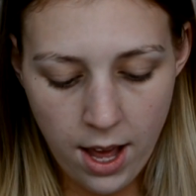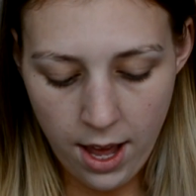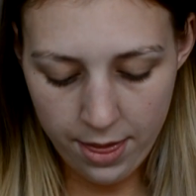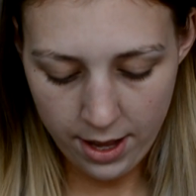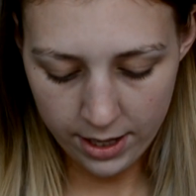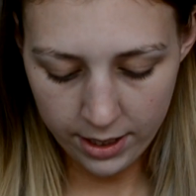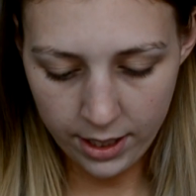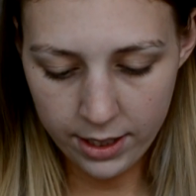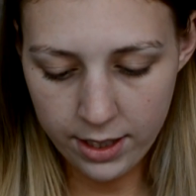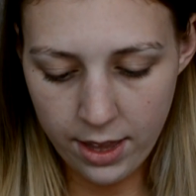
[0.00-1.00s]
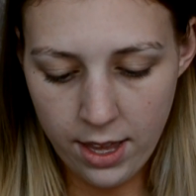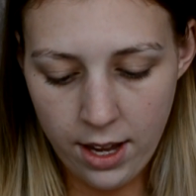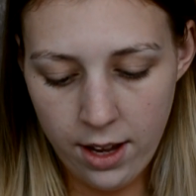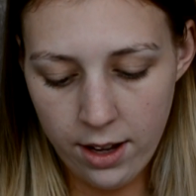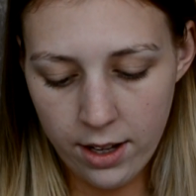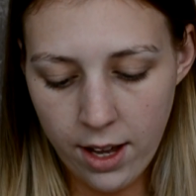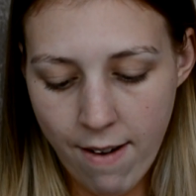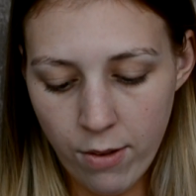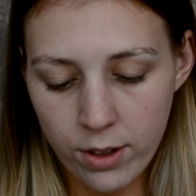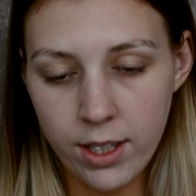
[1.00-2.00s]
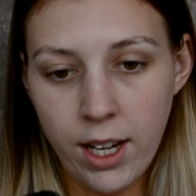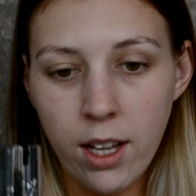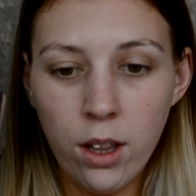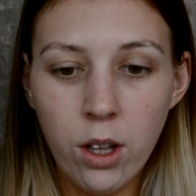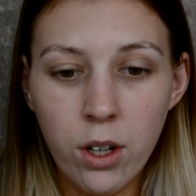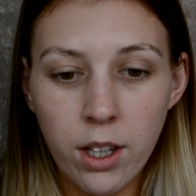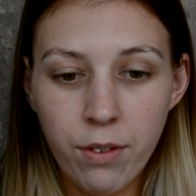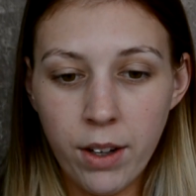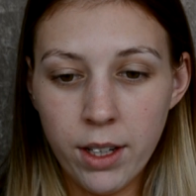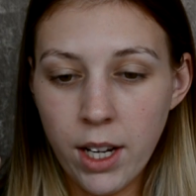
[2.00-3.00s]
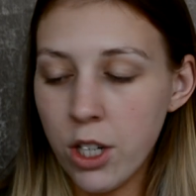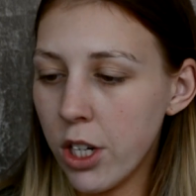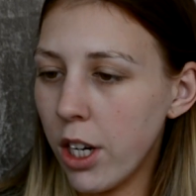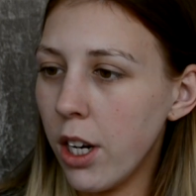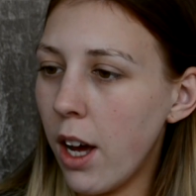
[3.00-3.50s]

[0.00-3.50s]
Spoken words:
and that is the Kat Von D Lock-It foundation.